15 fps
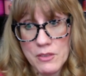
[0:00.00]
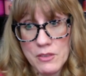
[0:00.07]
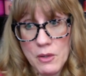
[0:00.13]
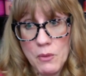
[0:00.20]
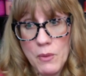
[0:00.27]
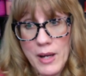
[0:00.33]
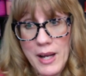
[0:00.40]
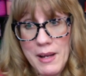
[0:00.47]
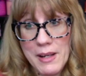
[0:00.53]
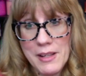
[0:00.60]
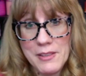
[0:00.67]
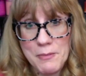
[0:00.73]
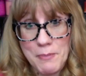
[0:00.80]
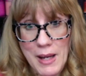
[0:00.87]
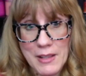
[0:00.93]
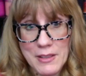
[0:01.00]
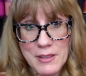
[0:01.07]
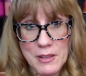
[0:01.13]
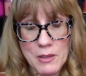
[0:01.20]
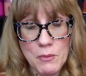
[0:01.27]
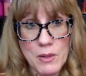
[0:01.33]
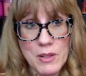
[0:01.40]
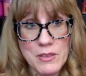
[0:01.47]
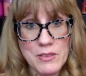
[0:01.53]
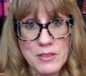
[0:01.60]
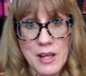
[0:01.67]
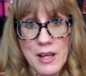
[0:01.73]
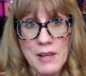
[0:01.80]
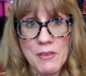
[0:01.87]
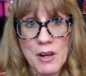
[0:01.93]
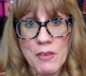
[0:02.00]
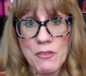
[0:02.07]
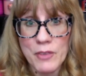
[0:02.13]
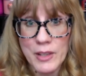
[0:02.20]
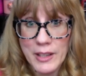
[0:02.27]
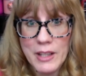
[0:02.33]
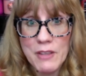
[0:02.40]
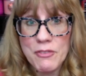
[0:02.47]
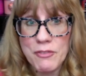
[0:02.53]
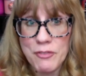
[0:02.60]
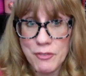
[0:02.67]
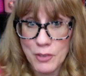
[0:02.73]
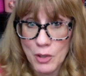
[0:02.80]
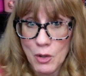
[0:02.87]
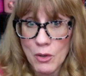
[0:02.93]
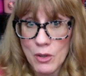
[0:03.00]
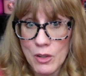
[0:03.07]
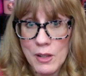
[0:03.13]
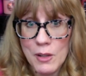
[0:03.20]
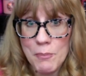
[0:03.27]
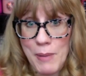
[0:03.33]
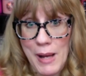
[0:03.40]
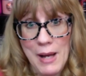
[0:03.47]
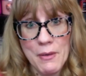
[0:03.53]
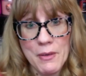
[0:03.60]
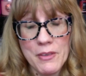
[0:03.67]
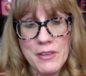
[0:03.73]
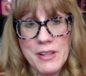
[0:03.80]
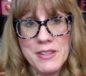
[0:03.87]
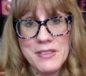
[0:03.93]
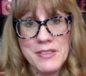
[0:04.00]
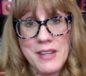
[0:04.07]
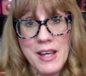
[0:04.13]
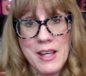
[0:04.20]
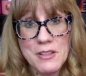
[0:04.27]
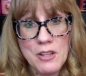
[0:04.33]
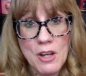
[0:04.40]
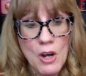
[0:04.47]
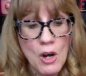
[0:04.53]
So what I expected was a, a really floral, powdery scent,